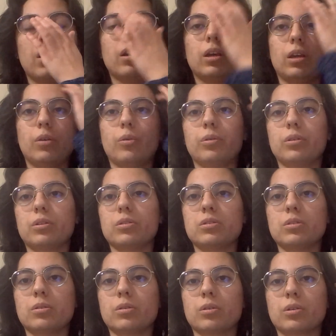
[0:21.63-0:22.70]
in order
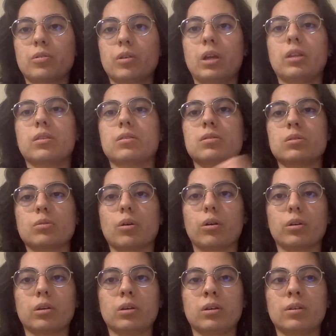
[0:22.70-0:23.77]
to create this
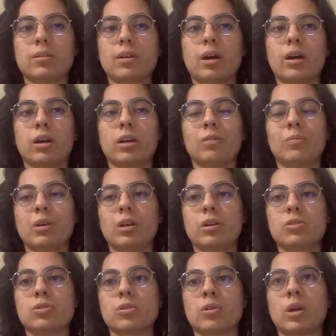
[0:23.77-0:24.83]
circuit, I
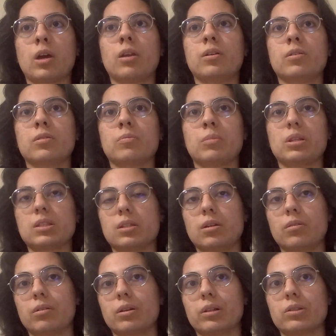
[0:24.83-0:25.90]
managed to gather the
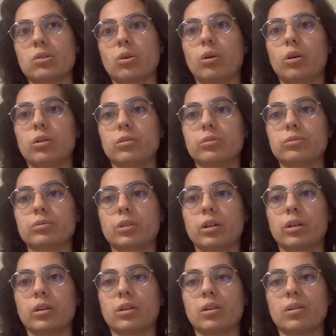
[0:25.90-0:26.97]
materials of
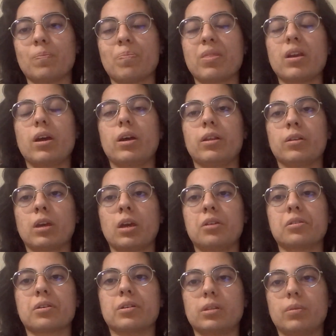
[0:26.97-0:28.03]

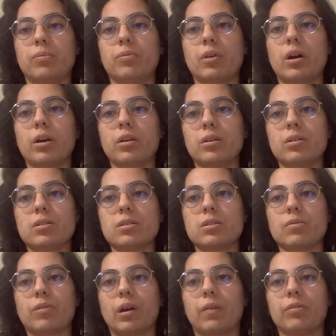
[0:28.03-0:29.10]
alligator clip wires,
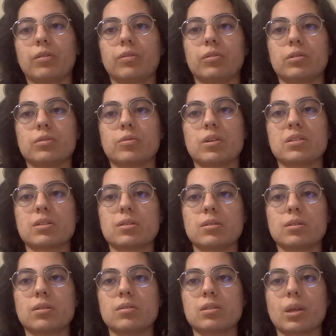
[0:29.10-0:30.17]
5 different
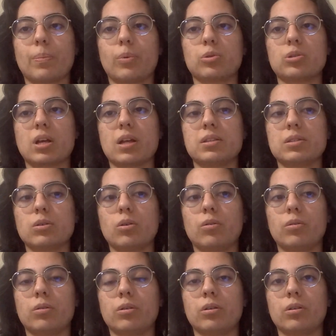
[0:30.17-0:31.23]
resistors, a
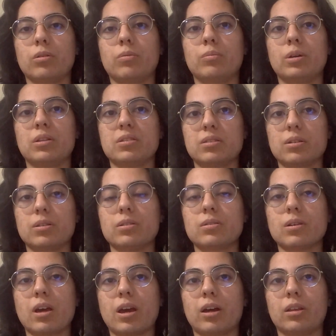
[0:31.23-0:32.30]
potentiometer,
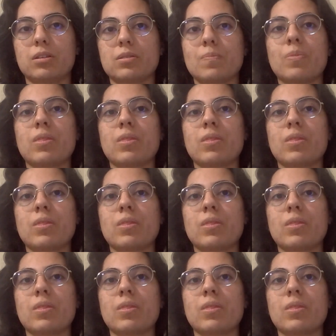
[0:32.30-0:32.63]
and